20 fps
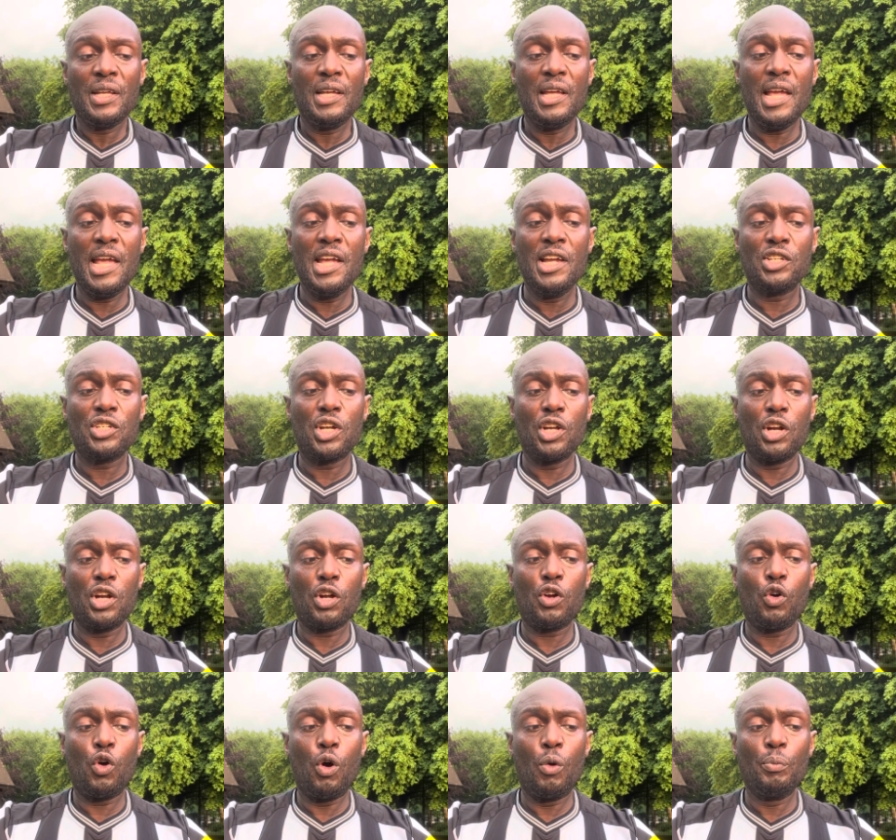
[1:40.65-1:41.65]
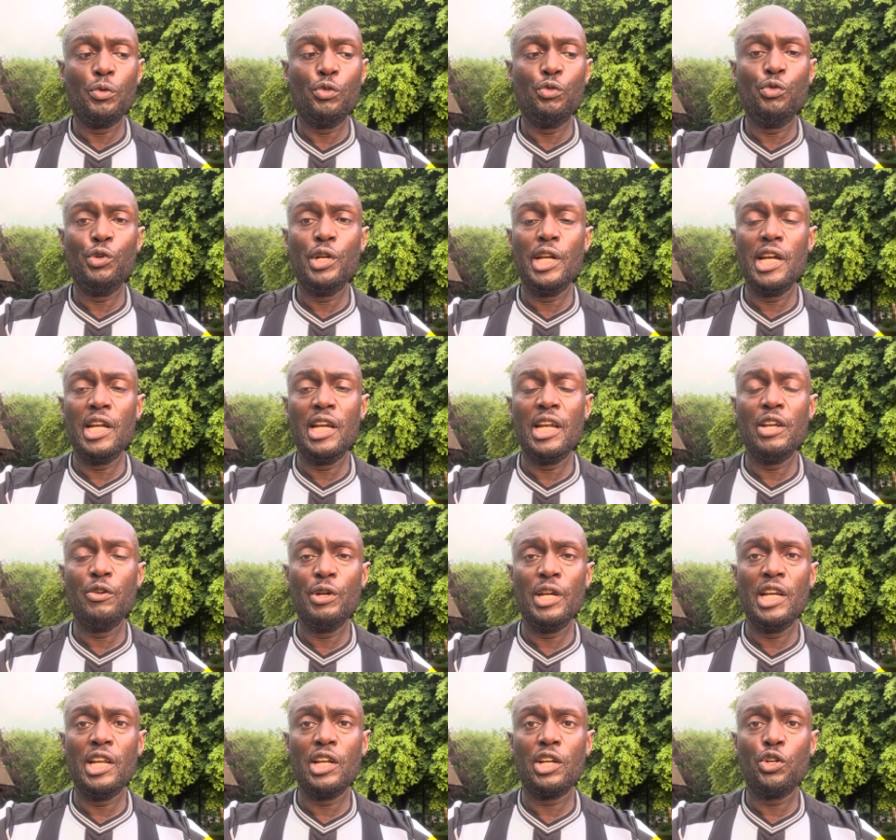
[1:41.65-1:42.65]
he's gonna come really
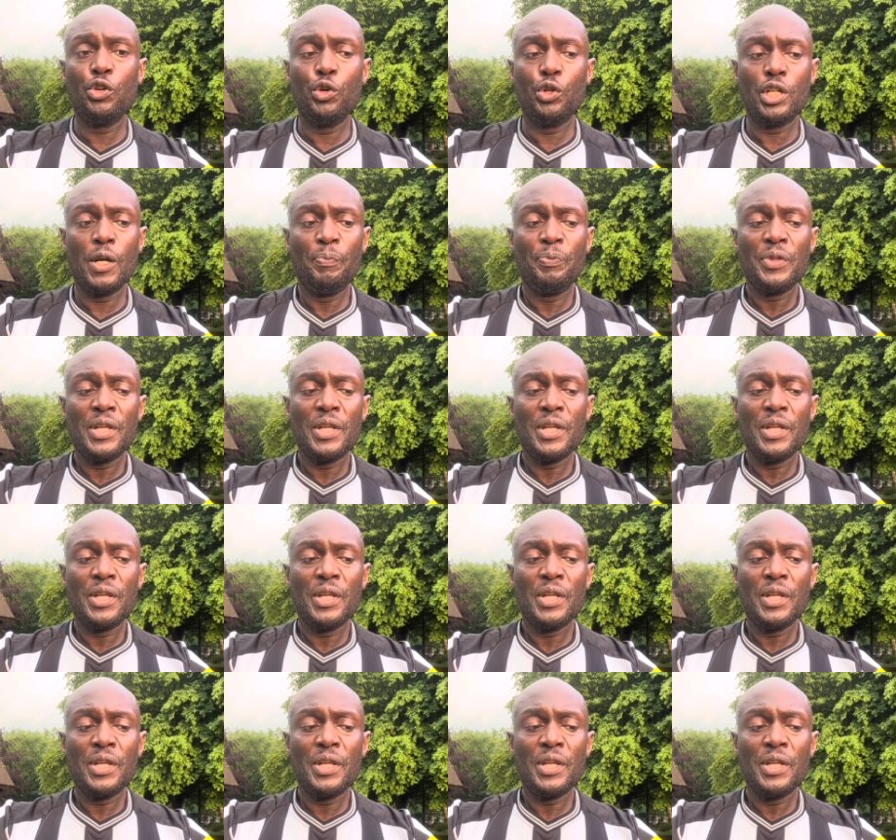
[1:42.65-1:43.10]
really good